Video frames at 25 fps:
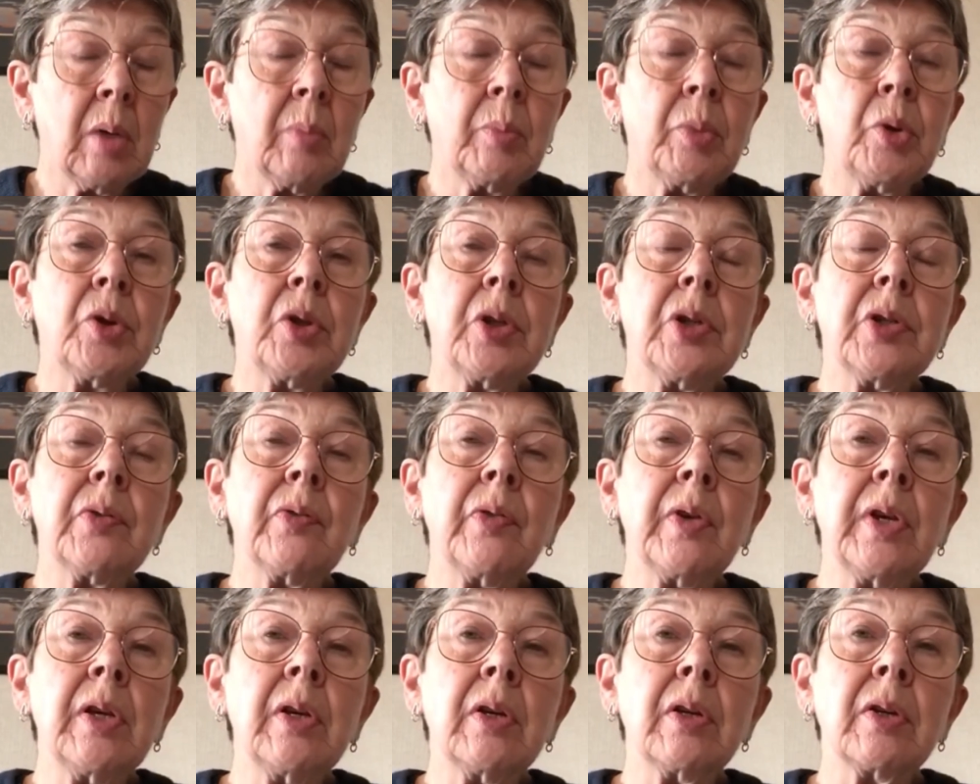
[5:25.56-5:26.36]
put his
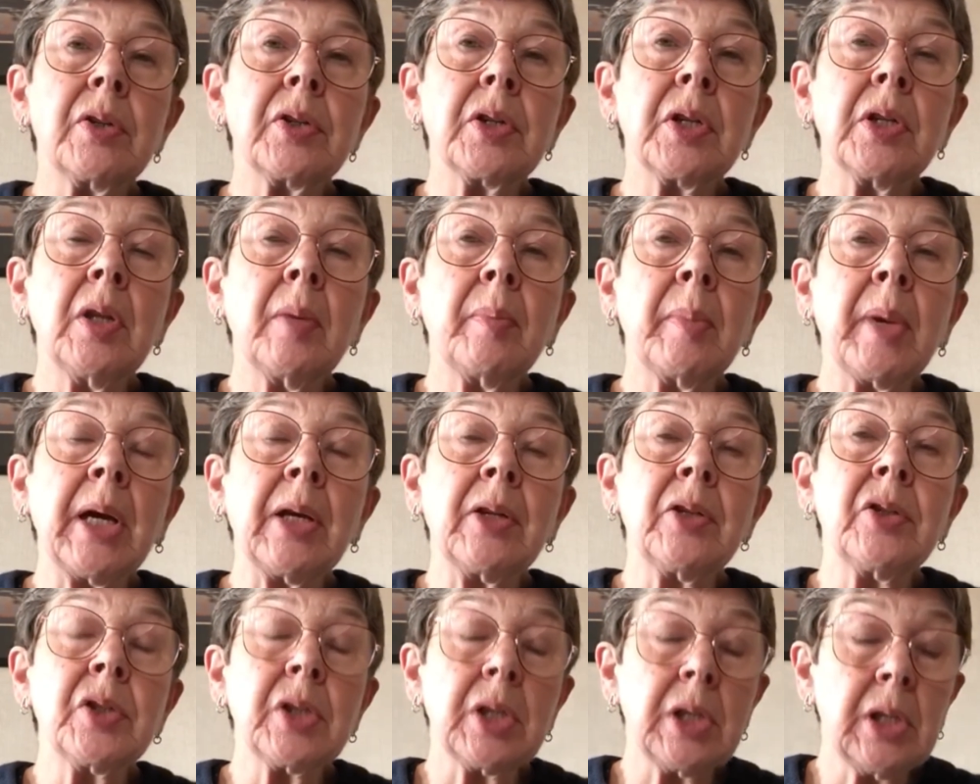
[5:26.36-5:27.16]
fingers in the
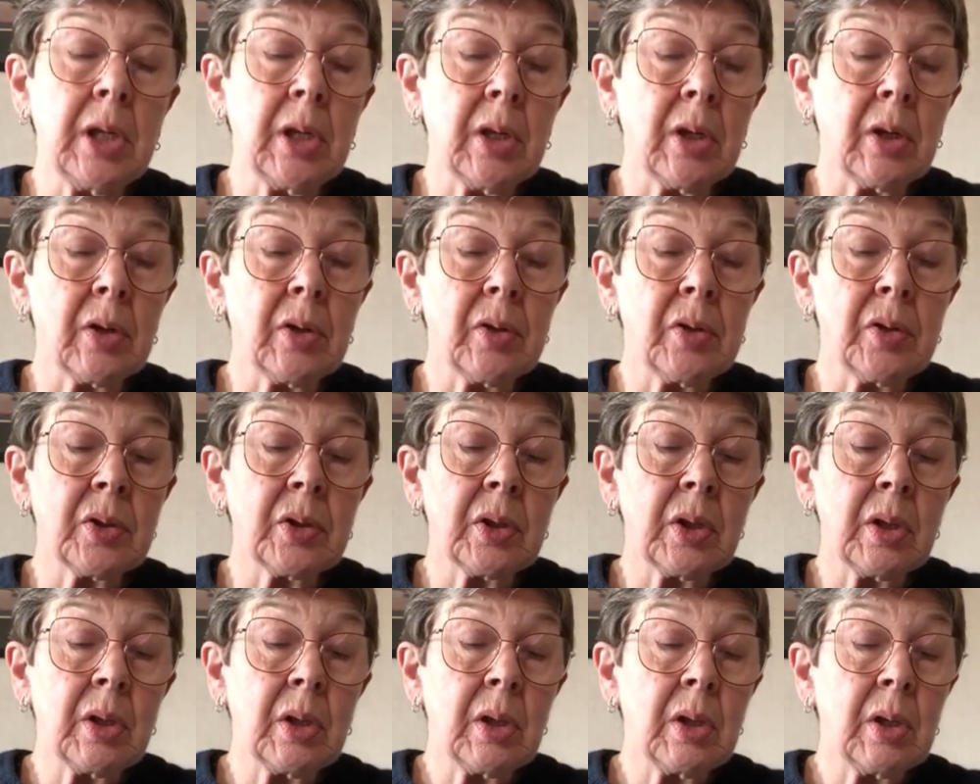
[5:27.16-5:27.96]
man's ears,
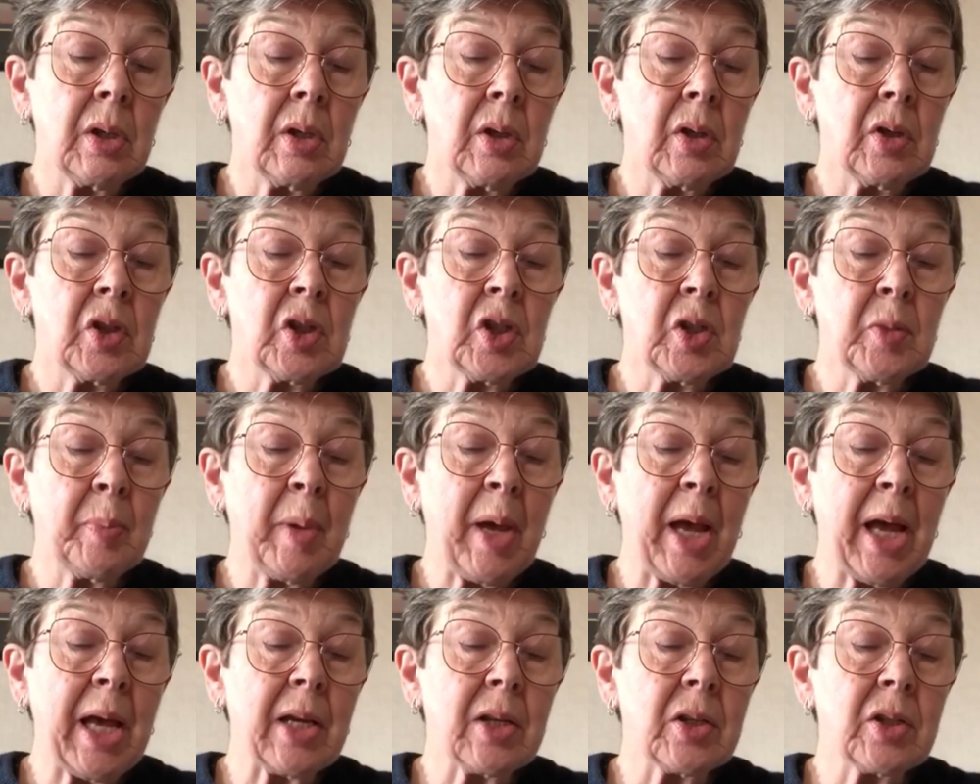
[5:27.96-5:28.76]

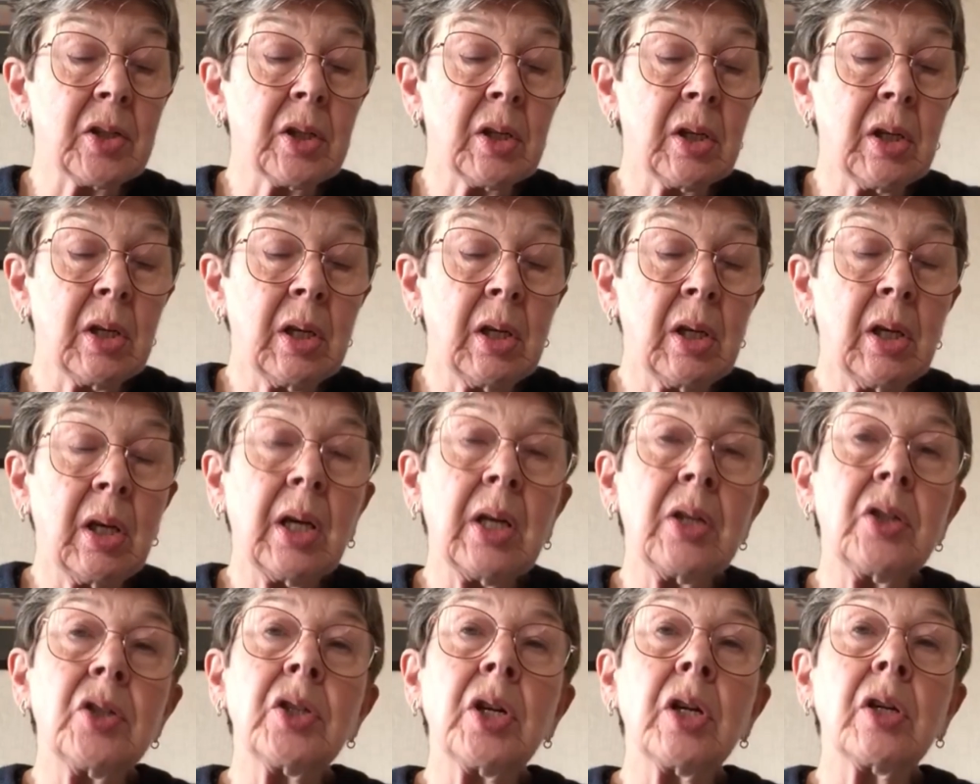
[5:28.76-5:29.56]
spat,
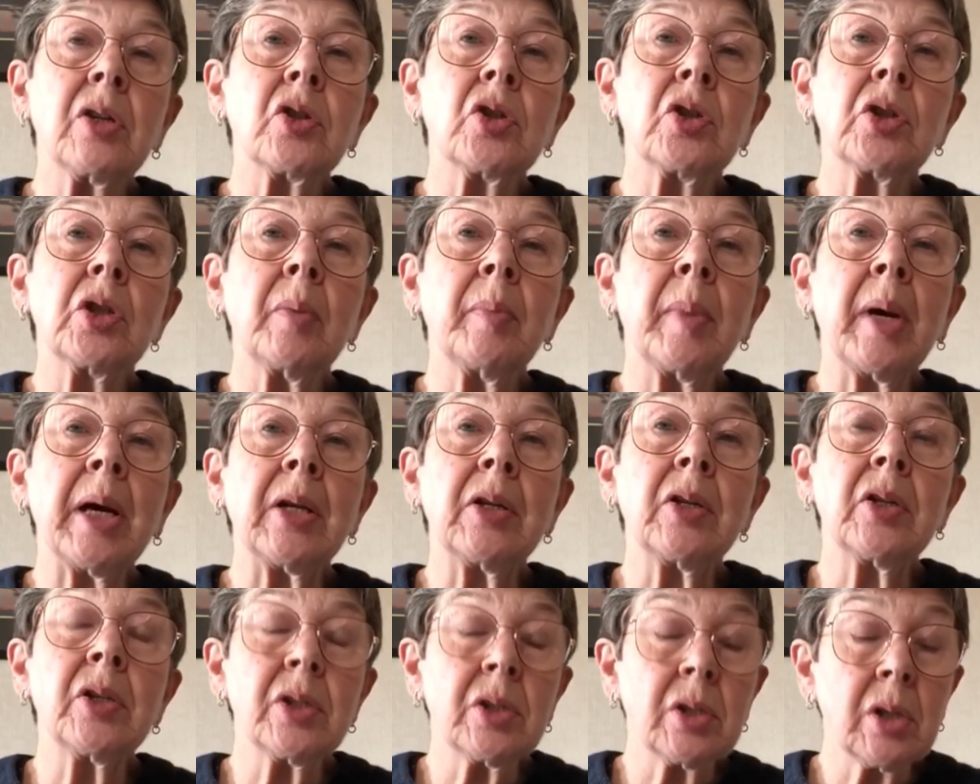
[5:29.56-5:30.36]
and touched the
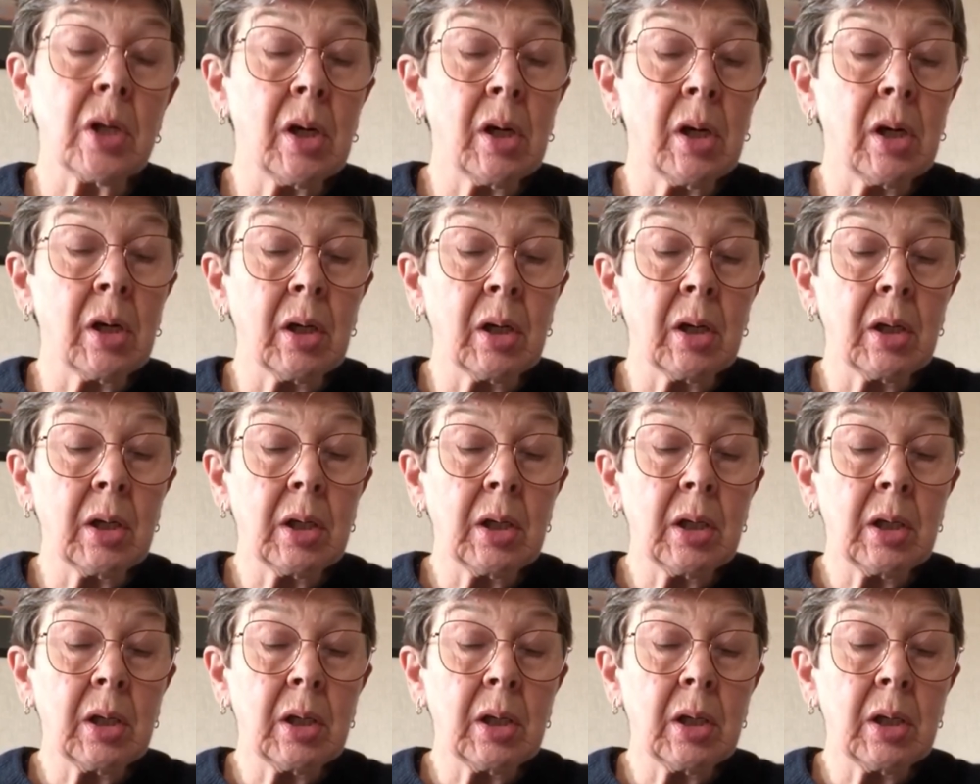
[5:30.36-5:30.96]
man's tongue.